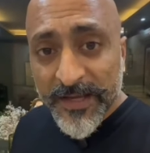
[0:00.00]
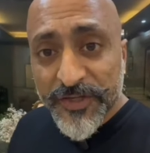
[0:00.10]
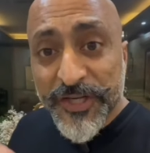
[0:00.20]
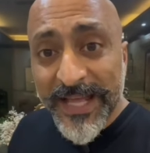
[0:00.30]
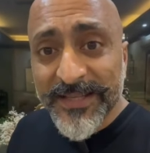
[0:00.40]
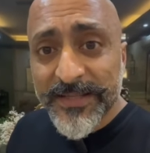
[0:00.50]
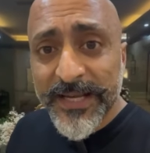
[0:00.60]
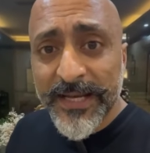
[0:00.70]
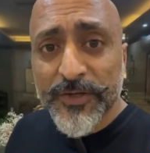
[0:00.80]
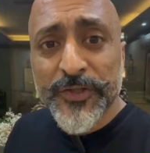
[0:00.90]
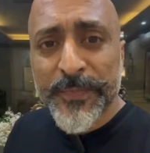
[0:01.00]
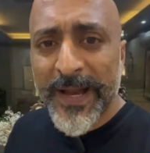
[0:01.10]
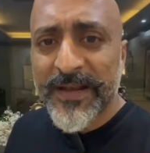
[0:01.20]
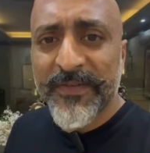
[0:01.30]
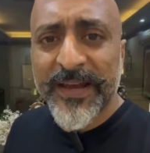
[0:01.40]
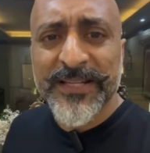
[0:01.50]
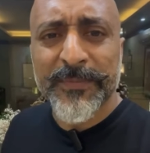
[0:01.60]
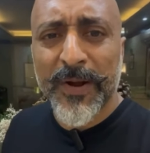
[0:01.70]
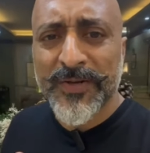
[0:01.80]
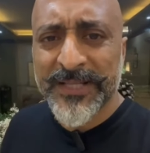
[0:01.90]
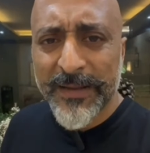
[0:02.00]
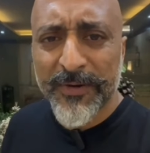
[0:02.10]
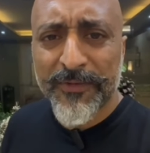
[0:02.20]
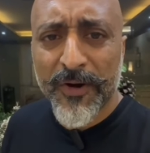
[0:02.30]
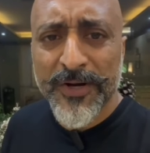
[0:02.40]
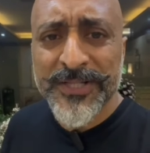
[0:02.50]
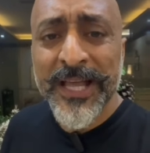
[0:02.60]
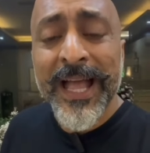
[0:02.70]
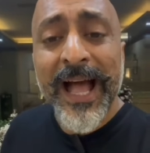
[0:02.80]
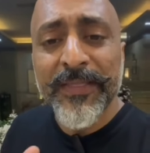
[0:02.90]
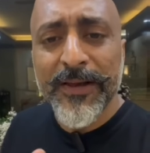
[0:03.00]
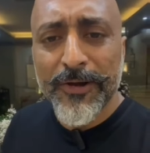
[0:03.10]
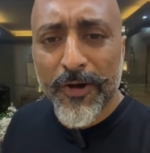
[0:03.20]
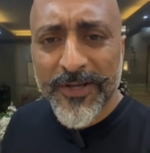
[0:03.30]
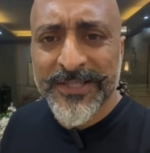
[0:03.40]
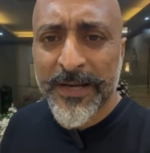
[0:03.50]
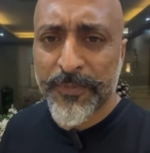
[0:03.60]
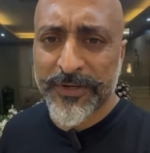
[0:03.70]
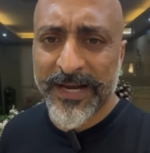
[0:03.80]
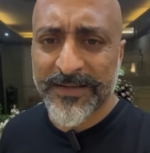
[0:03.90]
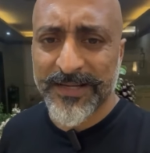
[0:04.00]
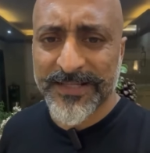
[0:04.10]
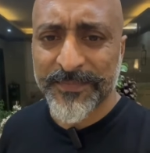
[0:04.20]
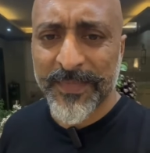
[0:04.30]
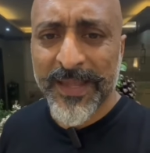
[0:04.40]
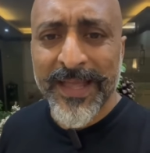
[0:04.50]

Share this reel to spread awareness about cyber frauds and the laws that protect us.